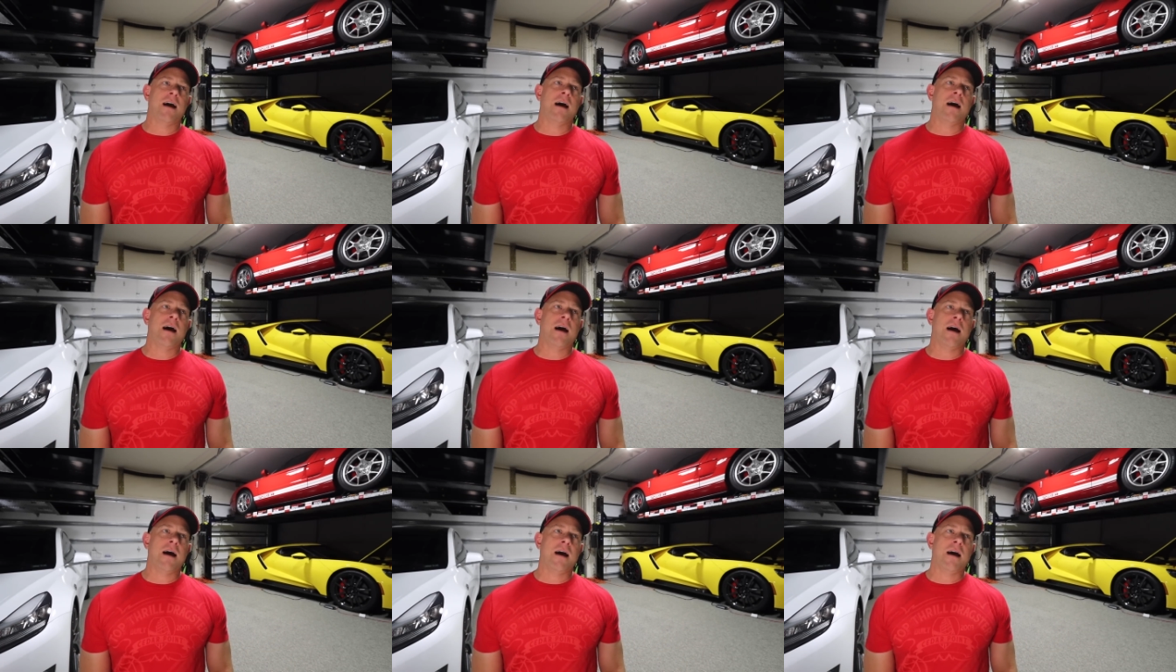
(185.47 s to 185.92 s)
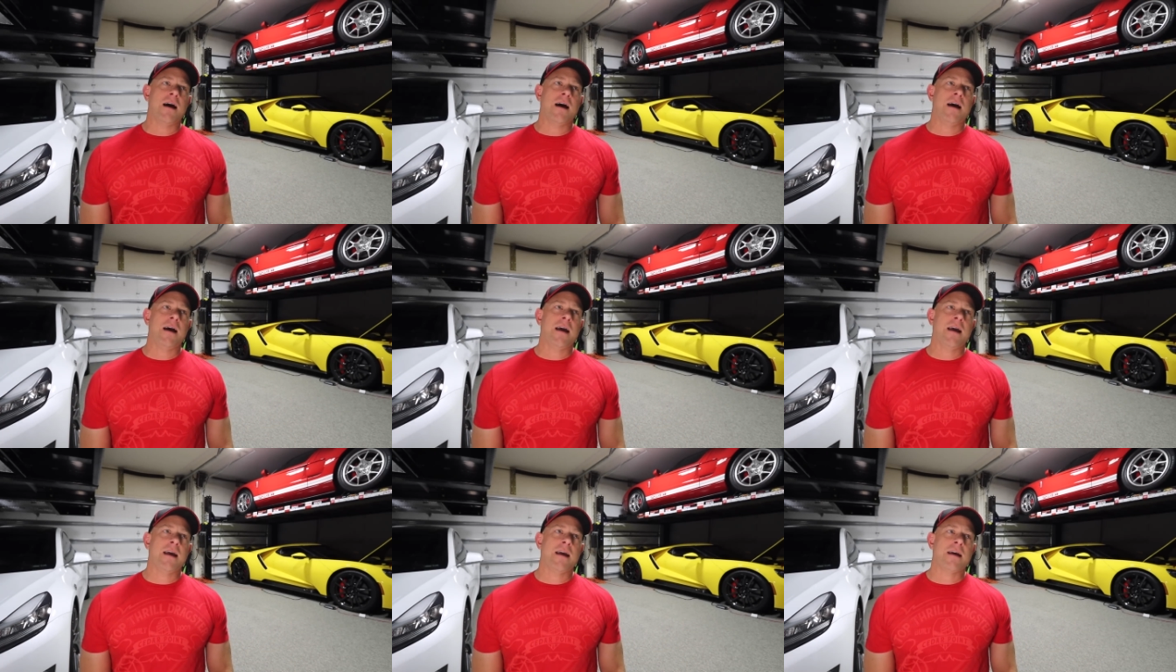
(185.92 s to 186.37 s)
Uh,
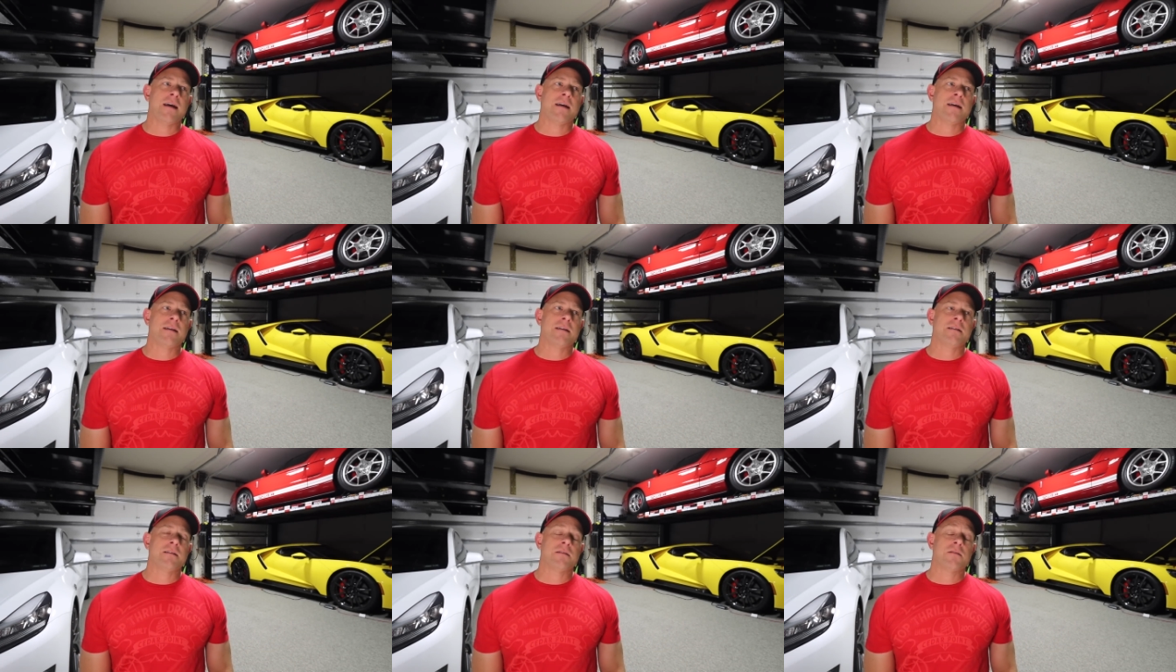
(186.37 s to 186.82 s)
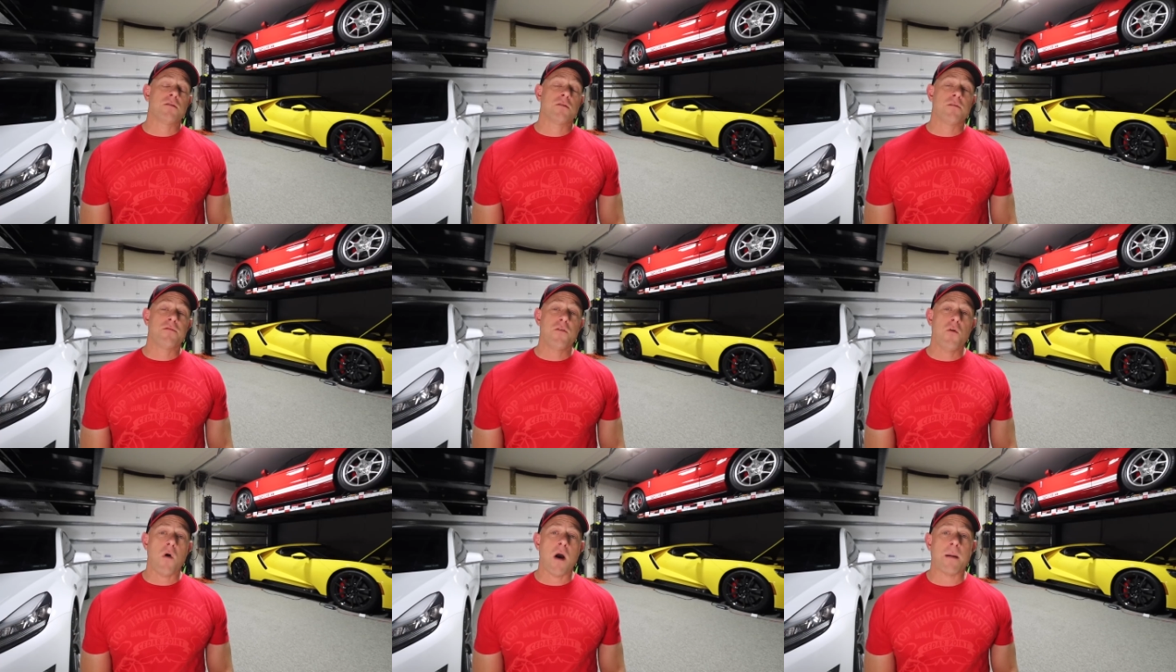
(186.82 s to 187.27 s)
and there are
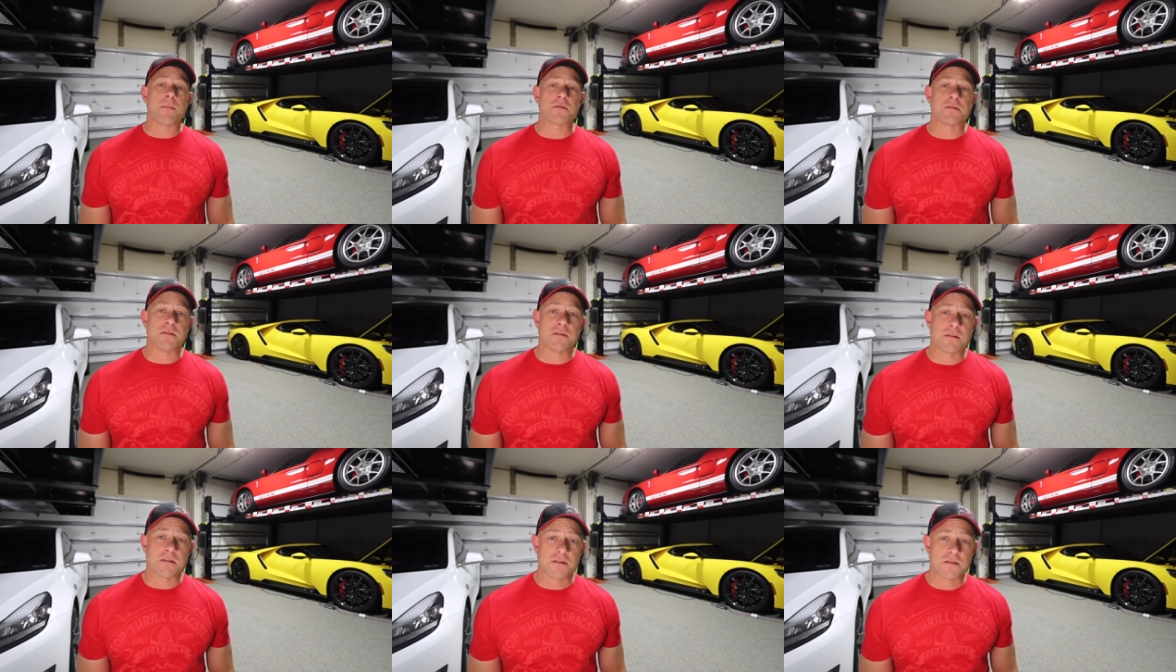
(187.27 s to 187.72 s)
a few options.